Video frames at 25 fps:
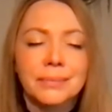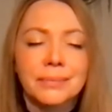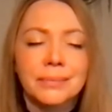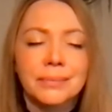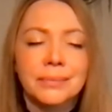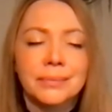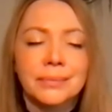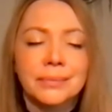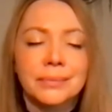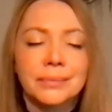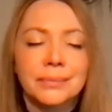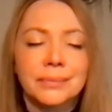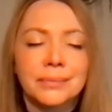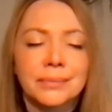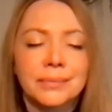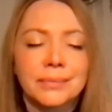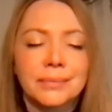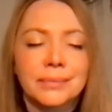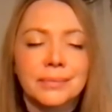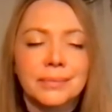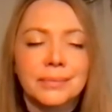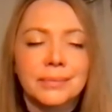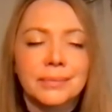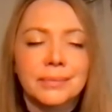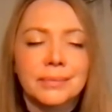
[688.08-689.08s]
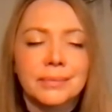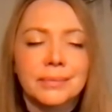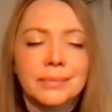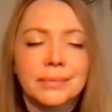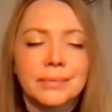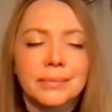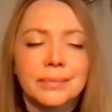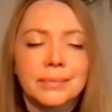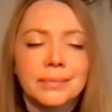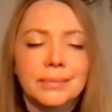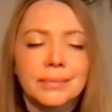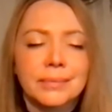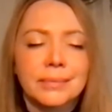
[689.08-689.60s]

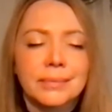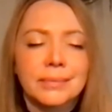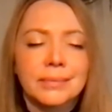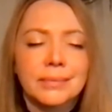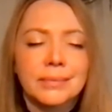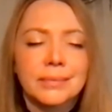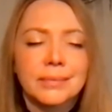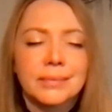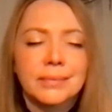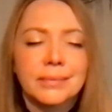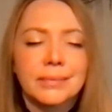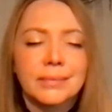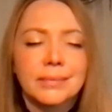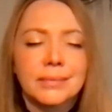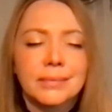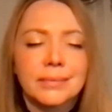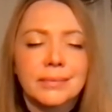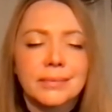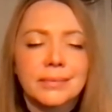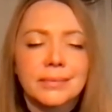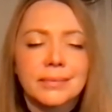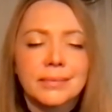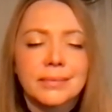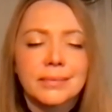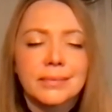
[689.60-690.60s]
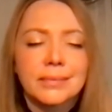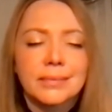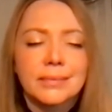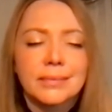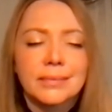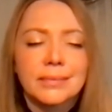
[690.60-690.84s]
Nobody speaks.